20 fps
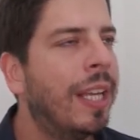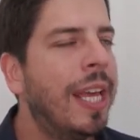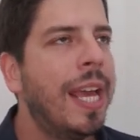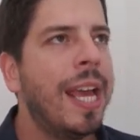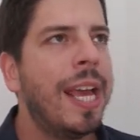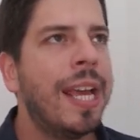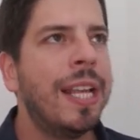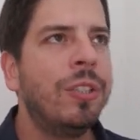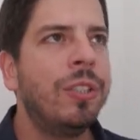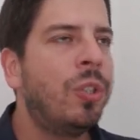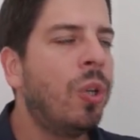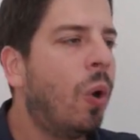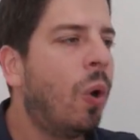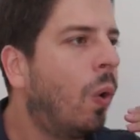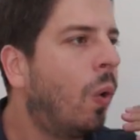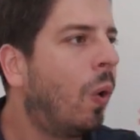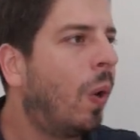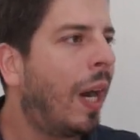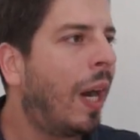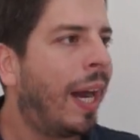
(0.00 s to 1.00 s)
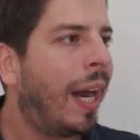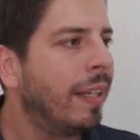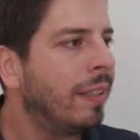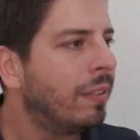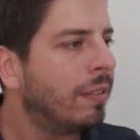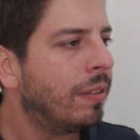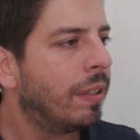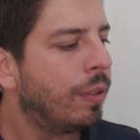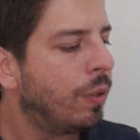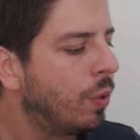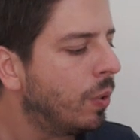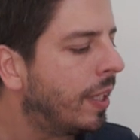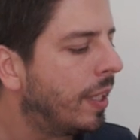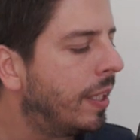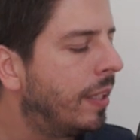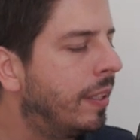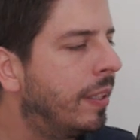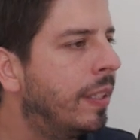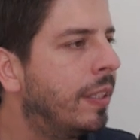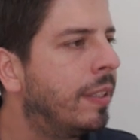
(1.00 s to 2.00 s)
And so I started looking at
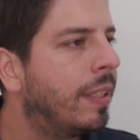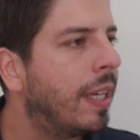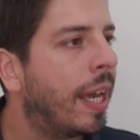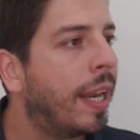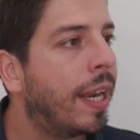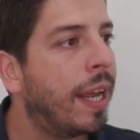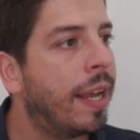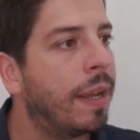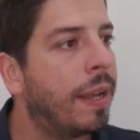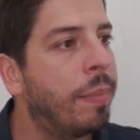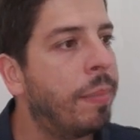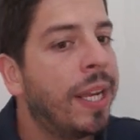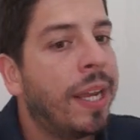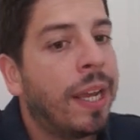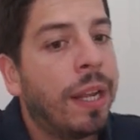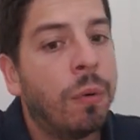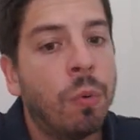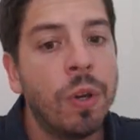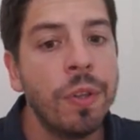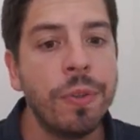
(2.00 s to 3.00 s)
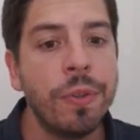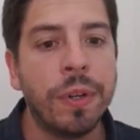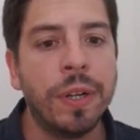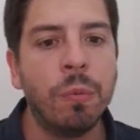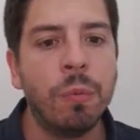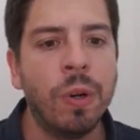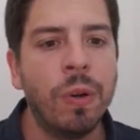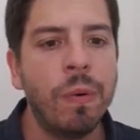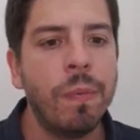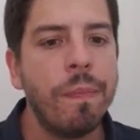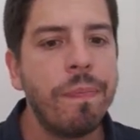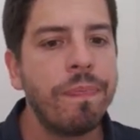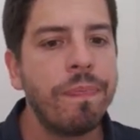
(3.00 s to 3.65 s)
this and I began wondering, well,